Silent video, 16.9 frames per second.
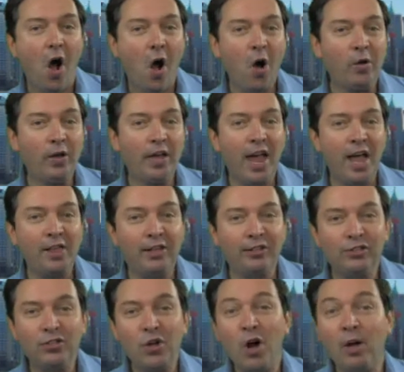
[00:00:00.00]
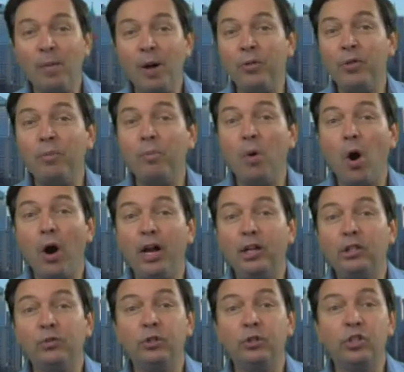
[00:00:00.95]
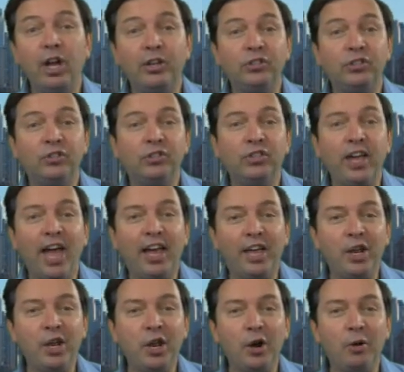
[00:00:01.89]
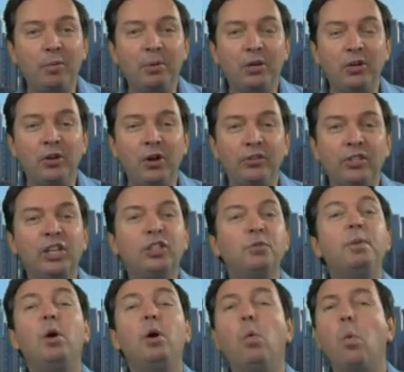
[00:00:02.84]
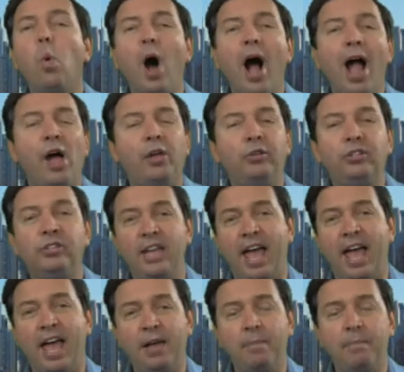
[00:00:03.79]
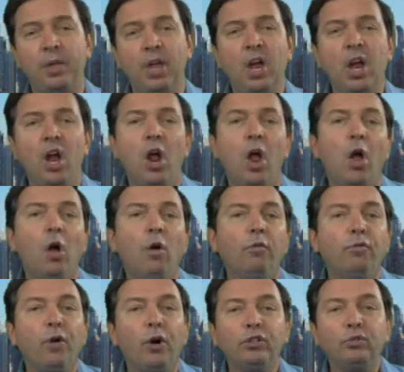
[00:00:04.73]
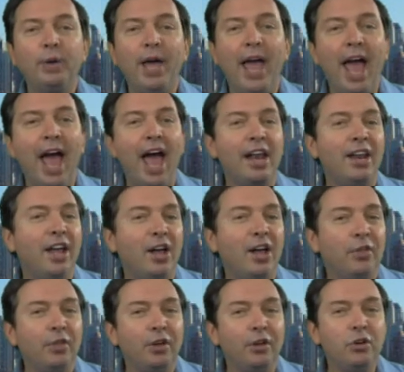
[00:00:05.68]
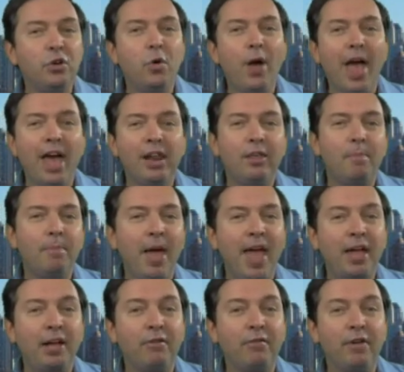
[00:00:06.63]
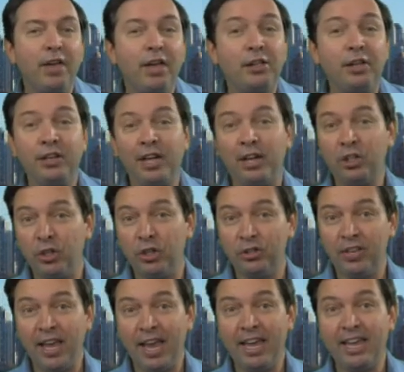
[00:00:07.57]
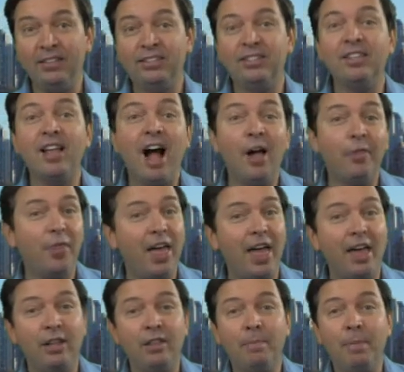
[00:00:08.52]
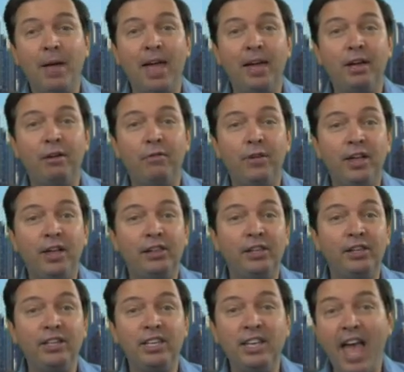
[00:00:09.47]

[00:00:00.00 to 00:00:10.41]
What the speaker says: Okay, let's talk about the markets for just a second here, because it's been a wild day. First, we had the new head of the Bank of England. I should say he's not the head of the Bank of England